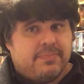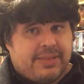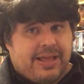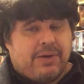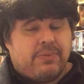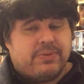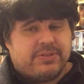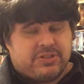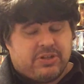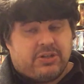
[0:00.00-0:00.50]

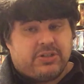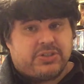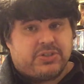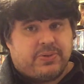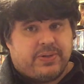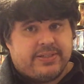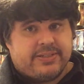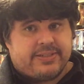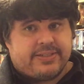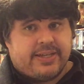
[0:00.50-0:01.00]
That one's
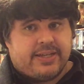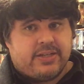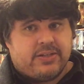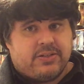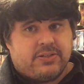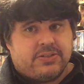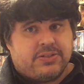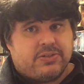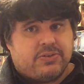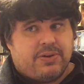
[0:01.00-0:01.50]
also on
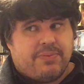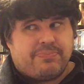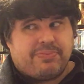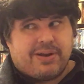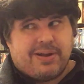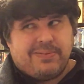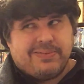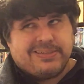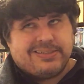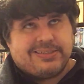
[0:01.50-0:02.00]
sale, so I'll
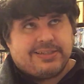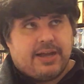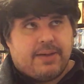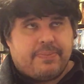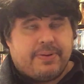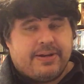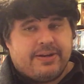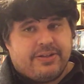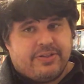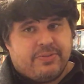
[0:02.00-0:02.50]
probably
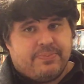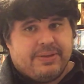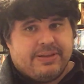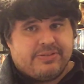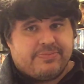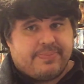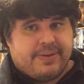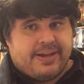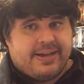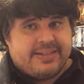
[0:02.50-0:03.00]
stop at another
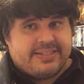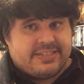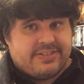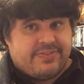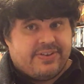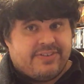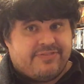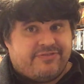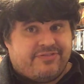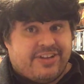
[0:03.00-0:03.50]
Best Buy, see
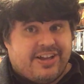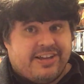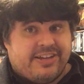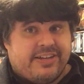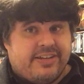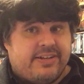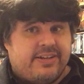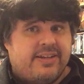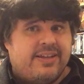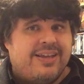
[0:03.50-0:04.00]
if I can
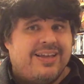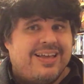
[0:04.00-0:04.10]
find it.